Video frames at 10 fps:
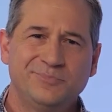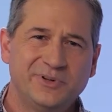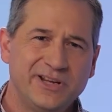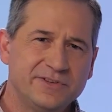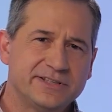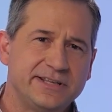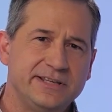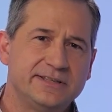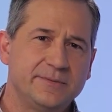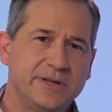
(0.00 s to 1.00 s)

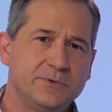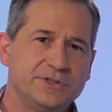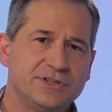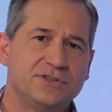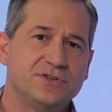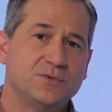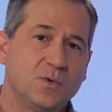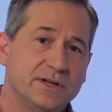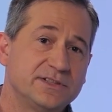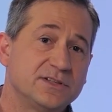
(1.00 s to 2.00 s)
Previously, Simulink would just use
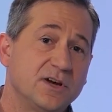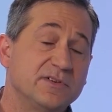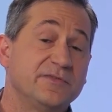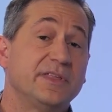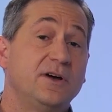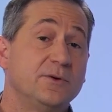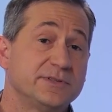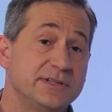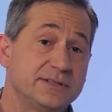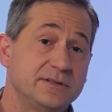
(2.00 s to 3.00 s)
one solver for the whole
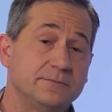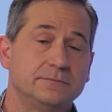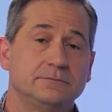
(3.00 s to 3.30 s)
system.